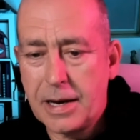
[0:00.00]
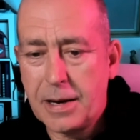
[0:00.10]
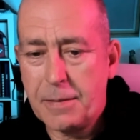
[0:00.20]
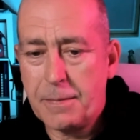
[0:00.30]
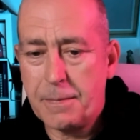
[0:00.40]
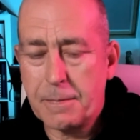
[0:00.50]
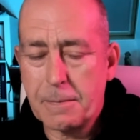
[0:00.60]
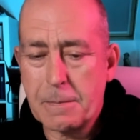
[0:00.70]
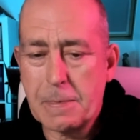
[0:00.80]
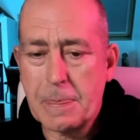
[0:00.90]

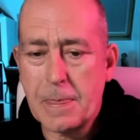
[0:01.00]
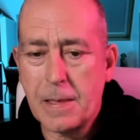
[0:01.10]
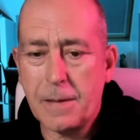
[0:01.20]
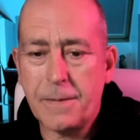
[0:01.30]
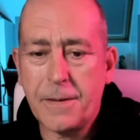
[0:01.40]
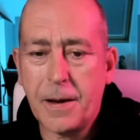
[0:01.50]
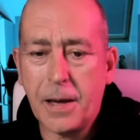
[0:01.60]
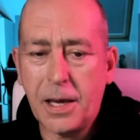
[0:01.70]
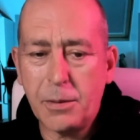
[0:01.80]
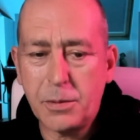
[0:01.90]

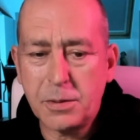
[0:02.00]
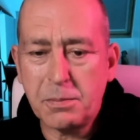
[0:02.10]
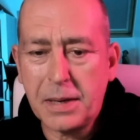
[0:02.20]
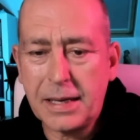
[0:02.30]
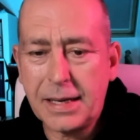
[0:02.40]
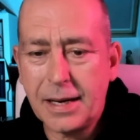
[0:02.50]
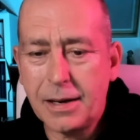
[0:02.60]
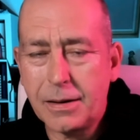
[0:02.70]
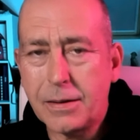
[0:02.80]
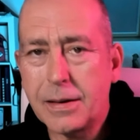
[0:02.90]
so it would make it
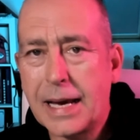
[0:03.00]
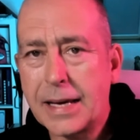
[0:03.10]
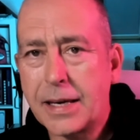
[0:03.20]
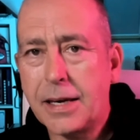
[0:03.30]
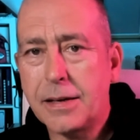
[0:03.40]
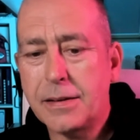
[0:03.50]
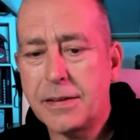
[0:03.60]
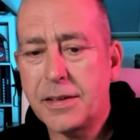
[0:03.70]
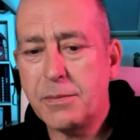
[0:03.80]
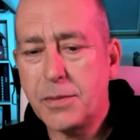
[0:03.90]
a lot laggier
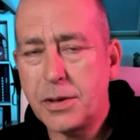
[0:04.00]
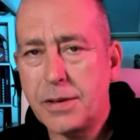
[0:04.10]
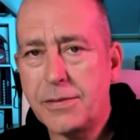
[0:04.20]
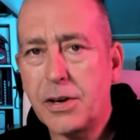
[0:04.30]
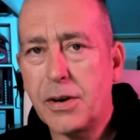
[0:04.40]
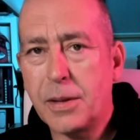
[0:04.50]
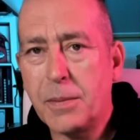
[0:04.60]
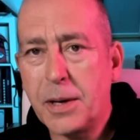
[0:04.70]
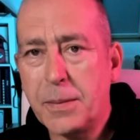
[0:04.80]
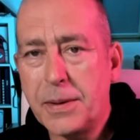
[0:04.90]
than what you've got at the
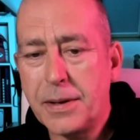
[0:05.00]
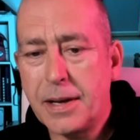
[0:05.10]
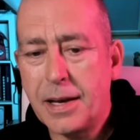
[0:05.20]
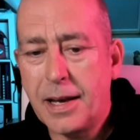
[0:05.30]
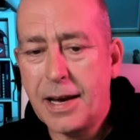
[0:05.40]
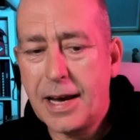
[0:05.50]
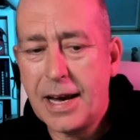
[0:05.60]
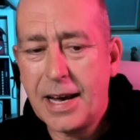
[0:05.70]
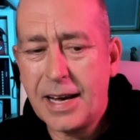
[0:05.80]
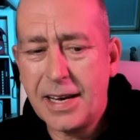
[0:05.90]
moment,
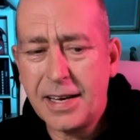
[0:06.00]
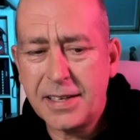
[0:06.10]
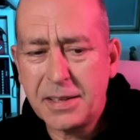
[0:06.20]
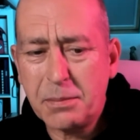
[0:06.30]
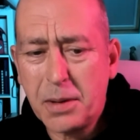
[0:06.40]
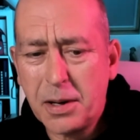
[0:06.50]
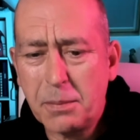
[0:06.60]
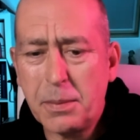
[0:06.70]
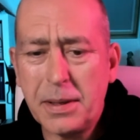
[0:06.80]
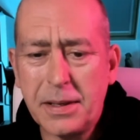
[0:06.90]
and in my
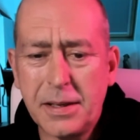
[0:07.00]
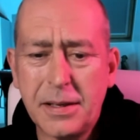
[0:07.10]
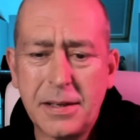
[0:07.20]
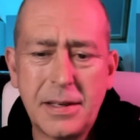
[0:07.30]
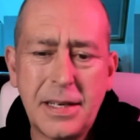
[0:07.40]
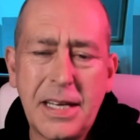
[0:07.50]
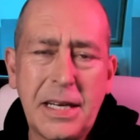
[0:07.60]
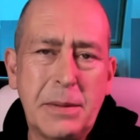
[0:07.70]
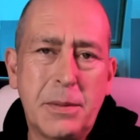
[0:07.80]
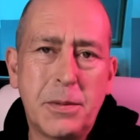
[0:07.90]
opinion
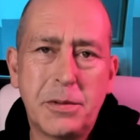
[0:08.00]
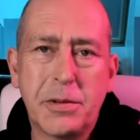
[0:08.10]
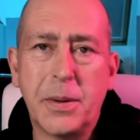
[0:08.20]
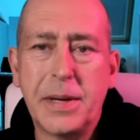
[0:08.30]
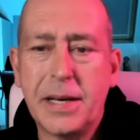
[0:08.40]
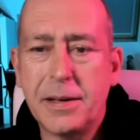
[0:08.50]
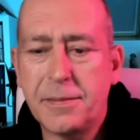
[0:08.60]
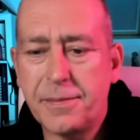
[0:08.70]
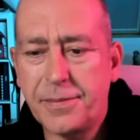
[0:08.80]
it would ruin it.